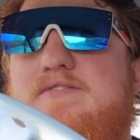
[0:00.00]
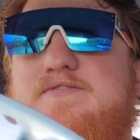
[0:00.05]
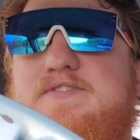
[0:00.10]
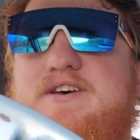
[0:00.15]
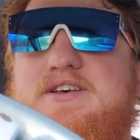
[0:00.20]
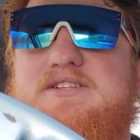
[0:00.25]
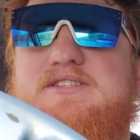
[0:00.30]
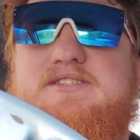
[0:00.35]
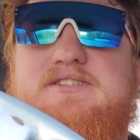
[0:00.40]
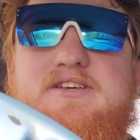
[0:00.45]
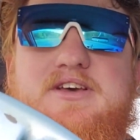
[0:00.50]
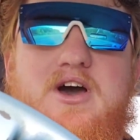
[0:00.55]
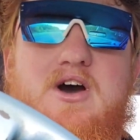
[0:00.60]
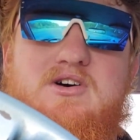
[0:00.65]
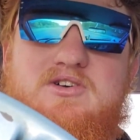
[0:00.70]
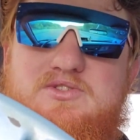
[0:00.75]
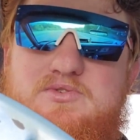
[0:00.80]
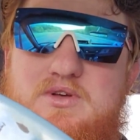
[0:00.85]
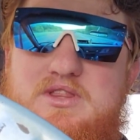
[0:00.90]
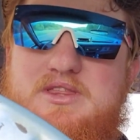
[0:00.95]
it
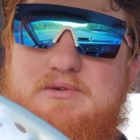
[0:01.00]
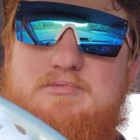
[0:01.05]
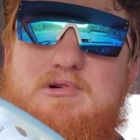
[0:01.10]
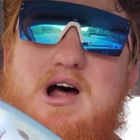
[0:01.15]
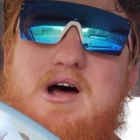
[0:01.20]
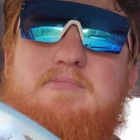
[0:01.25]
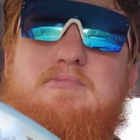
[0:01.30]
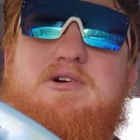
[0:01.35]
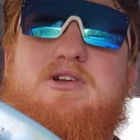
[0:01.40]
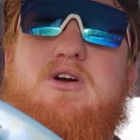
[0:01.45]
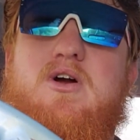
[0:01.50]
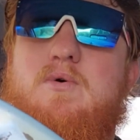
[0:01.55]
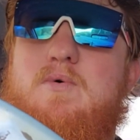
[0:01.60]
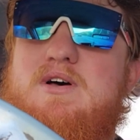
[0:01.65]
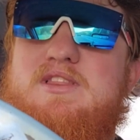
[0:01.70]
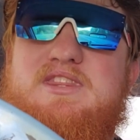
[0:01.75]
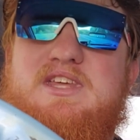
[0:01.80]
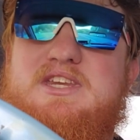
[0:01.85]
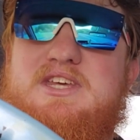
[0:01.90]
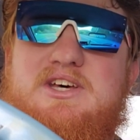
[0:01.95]
goes with the property or
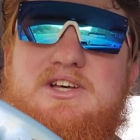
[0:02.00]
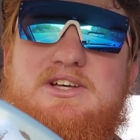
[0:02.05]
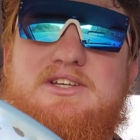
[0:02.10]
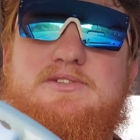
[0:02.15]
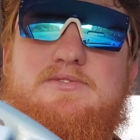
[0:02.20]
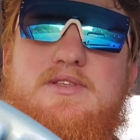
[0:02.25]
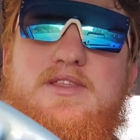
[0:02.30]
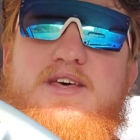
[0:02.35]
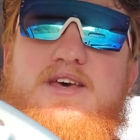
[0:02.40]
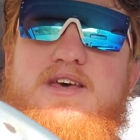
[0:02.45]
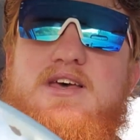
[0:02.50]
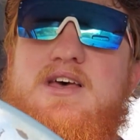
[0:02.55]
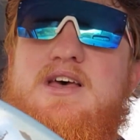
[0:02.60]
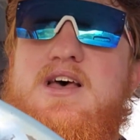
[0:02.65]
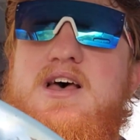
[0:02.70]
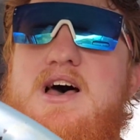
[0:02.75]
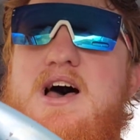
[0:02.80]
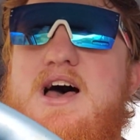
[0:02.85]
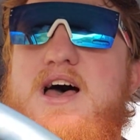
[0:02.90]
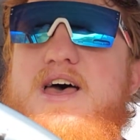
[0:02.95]
what the deal is with it.
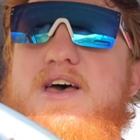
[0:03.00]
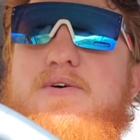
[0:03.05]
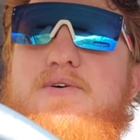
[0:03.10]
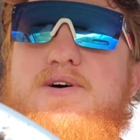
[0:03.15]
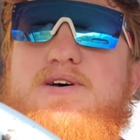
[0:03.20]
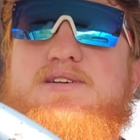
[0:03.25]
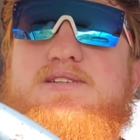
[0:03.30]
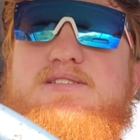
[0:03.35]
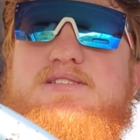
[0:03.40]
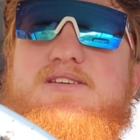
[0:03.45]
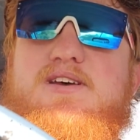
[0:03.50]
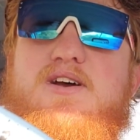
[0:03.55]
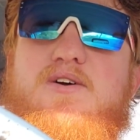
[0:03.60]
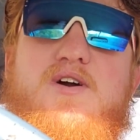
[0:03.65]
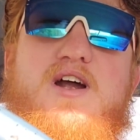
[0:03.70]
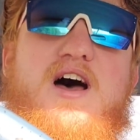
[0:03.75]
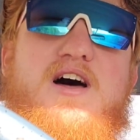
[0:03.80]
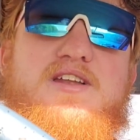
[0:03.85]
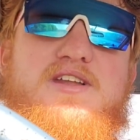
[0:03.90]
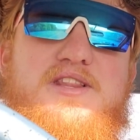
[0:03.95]
It was
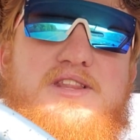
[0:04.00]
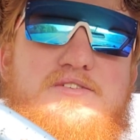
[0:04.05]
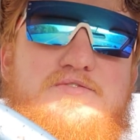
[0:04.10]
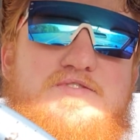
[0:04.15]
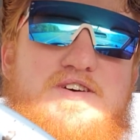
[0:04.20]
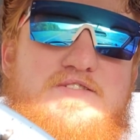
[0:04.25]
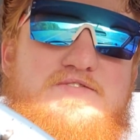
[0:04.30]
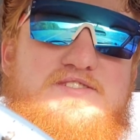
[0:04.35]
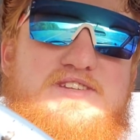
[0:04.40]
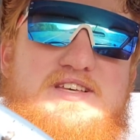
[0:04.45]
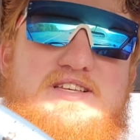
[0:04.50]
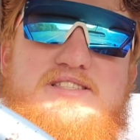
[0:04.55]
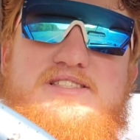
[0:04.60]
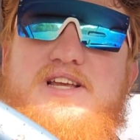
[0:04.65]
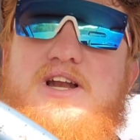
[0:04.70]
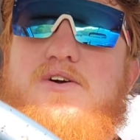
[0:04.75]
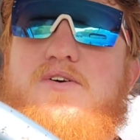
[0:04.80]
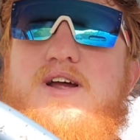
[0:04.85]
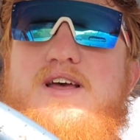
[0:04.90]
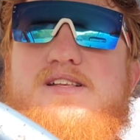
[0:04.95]
around in the 50s
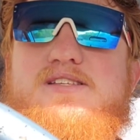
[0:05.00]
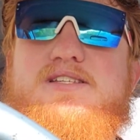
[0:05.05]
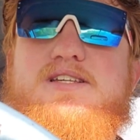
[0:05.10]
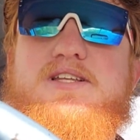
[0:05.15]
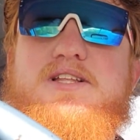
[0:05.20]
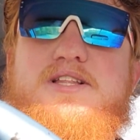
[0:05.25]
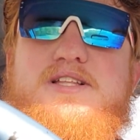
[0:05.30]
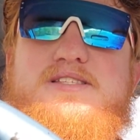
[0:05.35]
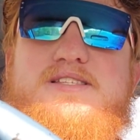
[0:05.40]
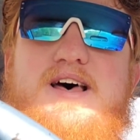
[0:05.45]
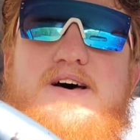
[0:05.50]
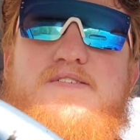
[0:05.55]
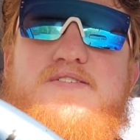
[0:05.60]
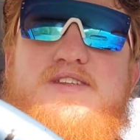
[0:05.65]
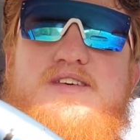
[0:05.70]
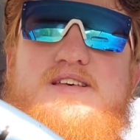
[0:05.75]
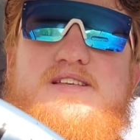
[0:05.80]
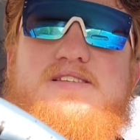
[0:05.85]
and raced in the 70s.